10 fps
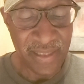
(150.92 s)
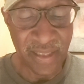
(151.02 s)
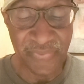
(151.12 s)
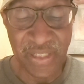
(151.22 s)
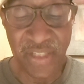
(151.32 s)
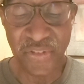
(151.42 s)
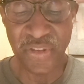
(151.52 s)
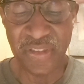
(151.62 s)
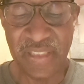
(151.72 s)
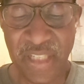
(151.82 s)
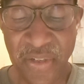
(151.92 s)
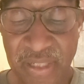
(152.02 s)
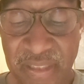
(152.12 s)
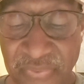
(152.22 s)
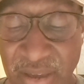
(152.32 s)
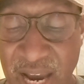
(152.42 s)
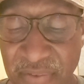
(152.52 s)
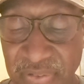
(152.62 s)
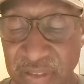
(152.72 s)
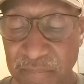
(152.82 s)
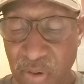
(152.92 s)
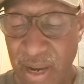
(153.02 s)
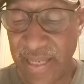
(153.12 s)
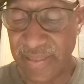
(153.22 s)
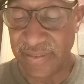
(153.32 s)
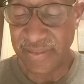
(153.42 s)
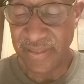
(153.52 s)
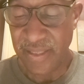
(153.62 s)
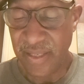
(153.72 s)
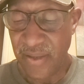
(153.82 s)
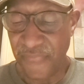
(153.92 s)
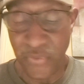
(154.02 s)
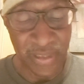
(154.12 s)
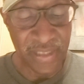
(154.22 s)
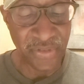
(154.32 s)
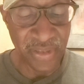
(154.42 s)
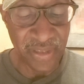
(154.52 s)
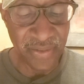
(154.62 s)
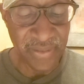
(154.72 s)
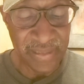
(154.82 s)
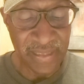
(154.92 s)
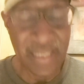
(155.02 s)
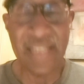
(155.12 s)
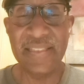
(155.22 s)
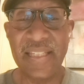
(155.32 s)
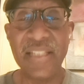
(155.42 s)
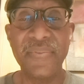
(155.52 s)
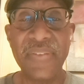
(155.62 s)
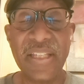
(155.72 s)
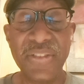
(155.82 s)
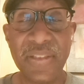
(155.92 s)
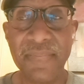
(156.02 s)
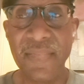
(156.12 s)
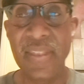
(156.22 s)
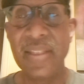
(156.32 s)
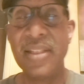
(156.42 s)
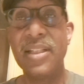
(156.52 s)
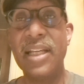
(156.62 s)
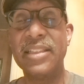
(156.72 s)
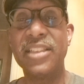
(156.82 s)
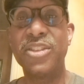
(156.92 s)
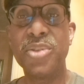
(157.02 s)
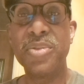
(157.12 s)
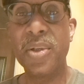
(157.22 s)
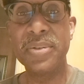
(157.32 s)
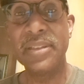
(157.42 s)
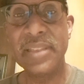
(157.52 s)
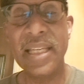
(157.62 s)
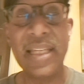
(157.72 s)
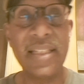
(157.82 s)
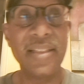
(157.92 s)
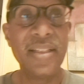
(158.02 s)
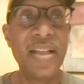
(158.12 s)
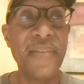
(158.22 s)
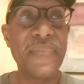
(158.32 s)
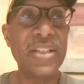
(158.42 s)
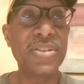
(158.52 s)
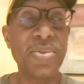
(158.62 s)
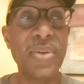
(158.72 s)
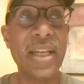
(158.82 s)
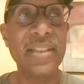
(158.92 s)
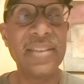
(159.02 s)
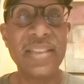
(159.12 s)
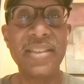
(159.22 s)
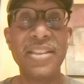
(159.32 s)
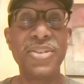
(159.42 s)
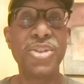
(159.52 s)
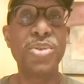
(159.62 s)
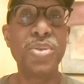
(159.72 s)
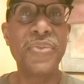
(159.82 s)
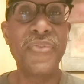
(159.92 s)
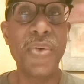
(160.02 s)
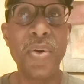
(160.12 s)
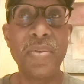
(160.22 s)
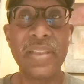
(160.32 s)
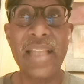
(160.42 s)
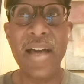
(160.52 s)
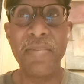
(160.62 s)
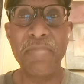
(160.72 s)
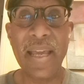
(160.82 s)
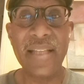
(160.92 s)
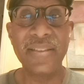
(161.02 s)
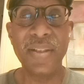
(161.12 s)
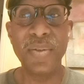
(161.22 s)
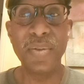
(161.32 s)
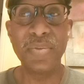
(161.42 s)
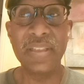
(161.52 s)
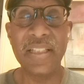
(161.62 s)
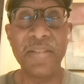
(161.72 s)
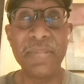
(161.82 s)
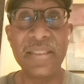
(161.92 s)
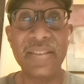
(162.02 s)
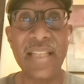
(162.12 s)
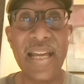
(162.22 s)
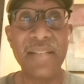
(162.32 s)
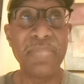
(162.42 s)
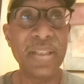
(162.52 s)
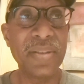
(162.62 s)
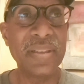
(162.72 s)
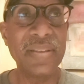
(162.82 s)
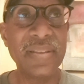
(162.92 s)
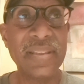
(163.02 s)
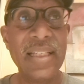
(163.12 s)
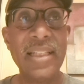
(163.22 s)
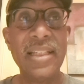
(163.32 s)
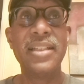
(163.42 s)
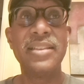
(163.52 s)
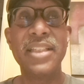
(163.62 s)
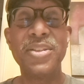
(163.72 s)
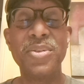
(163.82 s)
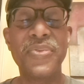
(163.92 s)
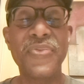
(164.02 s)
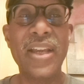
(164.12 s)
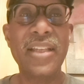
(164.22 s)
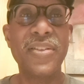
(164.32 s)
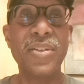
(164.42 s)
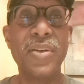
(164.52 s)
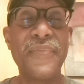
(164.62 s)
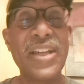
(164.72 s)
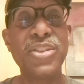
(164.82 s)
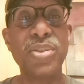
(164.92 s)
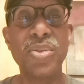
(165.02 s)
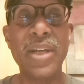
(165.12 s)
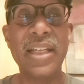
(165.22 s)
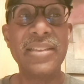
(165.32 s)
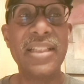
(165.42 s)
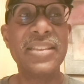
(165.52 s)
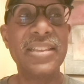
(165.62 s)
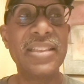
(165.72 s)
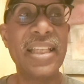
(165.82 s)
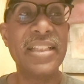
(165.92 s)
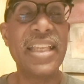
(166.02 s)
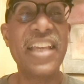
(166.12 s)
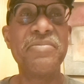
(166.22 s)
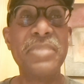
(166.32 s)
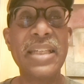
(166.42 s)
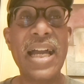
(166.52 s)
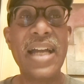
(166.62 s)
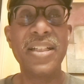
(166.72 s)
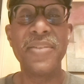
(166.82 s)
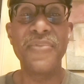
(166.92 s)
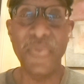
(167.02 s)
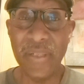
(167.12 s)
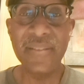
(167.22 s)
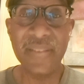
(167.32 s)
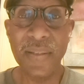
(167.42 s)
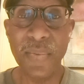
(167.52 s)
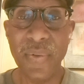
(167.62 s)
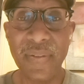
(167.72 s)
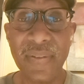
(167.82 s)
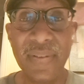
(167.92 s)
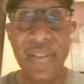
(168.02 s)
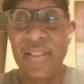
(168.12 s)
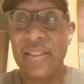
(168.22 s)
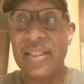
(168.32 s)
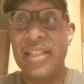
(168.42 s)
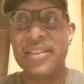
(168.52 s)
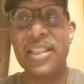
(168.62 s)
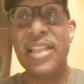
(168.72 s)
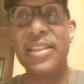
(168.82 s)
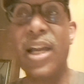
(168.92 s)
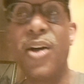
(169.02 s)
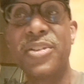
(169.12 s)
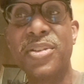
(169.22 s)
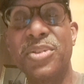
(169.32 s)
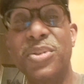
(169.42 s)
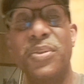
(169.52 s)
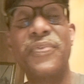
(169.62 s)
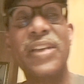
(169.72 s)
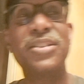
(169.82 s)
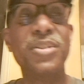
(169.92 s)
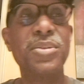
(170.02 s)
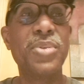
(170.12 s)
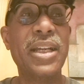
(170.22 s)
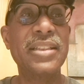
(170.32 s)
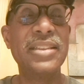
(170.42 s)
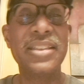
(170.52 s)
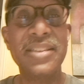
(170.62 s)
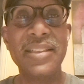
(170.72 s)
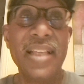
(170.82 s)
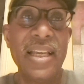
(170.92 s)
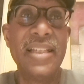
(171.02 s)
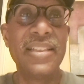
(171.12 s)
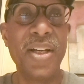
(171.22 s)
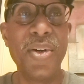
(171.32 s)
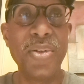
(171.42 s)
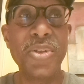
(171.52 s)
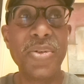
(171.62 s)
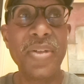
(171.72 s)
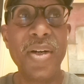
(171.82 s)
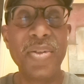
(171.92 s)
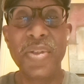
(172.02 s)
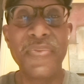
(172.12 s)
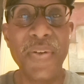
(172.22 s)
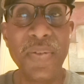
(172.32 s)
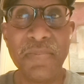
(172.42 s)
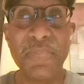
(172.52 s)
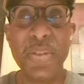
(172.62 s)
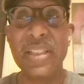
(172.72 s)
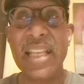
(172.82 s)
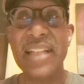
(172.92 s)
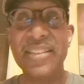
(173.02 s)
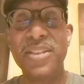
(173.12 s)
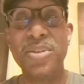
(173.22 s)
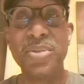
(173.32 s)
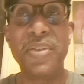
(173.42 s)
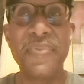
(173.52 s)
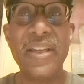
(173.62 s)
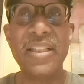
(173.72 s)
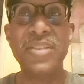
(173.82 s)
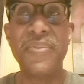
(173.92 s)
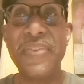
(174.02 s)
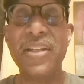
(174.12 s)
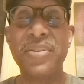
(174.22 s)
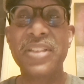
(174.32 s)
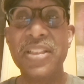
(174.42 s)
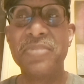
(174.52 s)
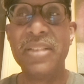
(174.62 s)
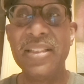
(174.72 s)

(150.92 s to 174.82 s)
of Engineering of Africa Prize for engineering and innovation. And as you know today, facial recognition is used for now passcodes to come inside buildings. They use facial recognition in FBI and forensic work. And they also use facial recognition on your phone. You can actually use your face, fingertip,